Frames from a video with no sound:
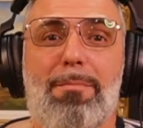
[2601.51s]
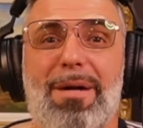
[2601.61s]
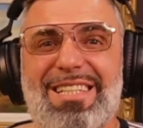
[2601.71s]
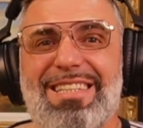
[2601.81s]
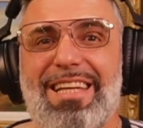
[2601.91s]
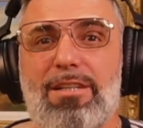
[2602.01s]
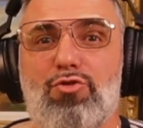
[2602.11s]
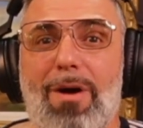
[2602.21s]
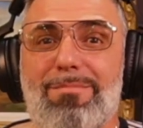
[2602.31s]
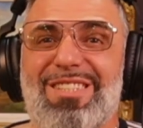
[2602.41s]
President
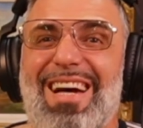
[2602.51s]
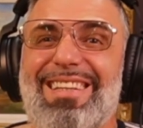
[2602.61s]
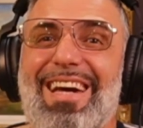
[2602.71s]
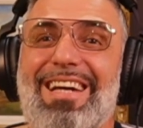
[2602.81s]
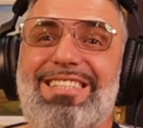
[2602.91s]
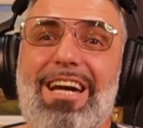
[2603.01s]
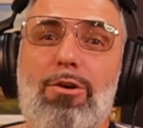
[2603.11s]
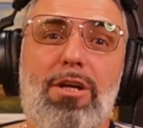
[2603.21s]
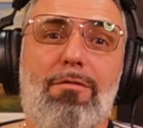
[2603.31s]
Trump signed the executive